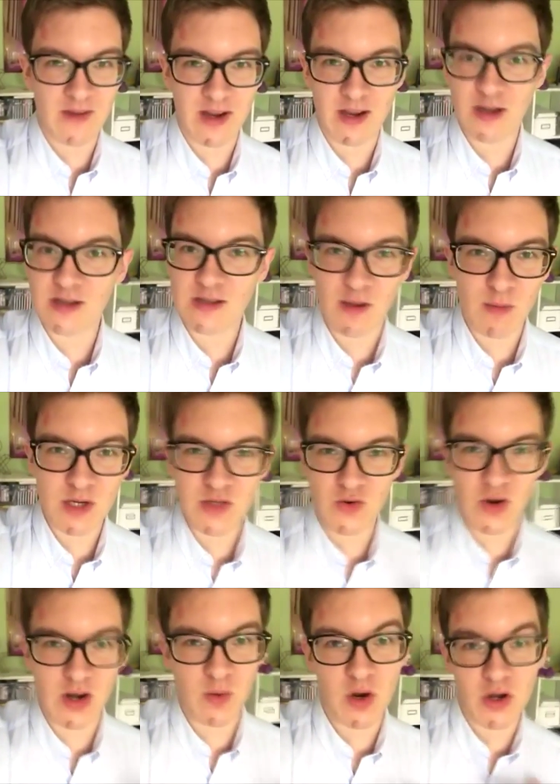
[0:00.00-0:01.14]
Thank you so much for
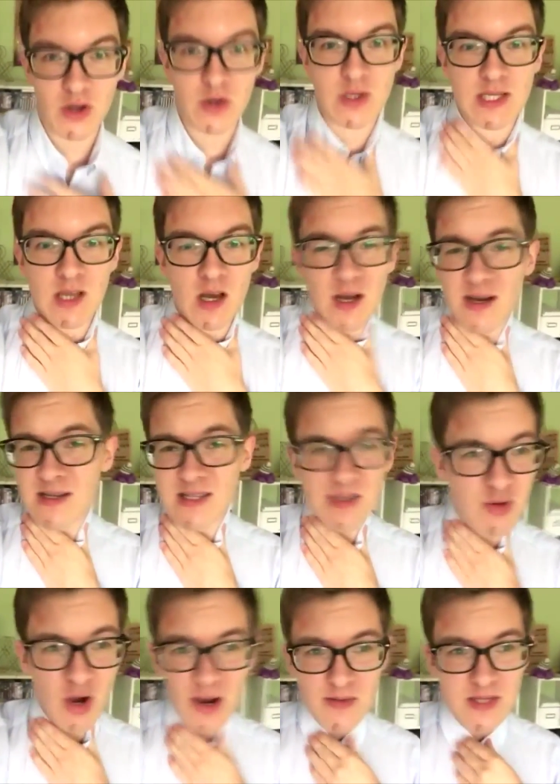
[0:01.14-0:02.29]
anyone who has
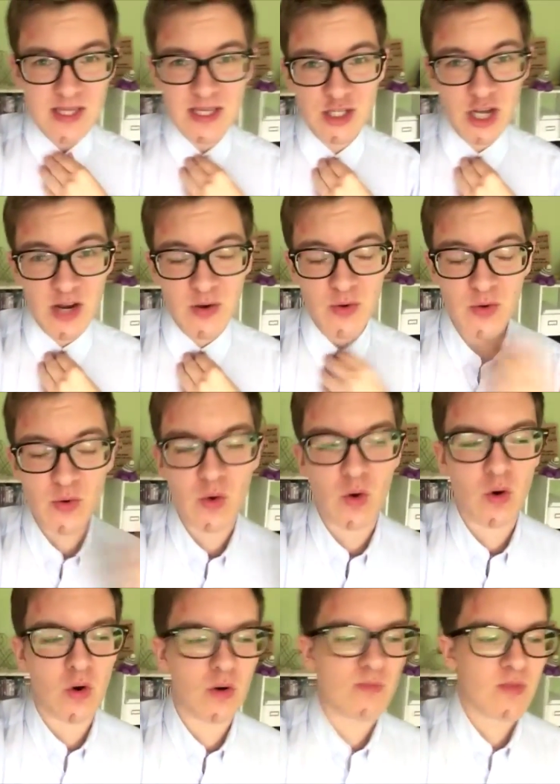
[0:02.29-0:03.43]
subscribed to this channel
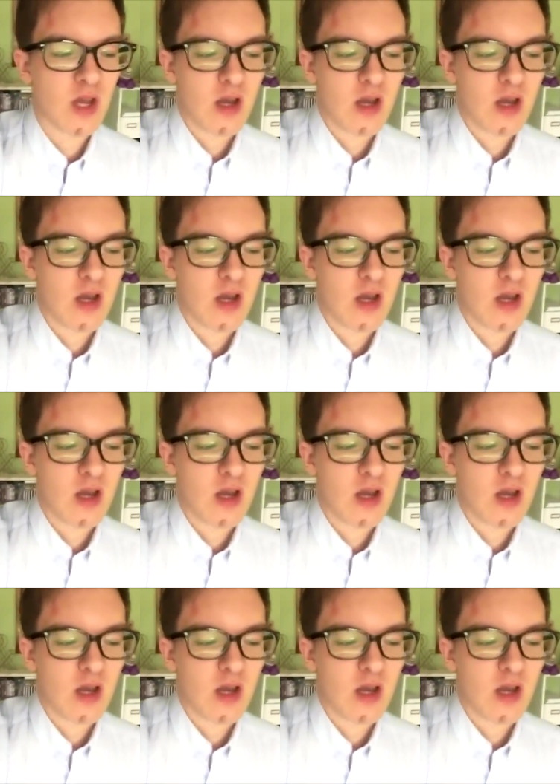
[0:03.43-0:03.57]
or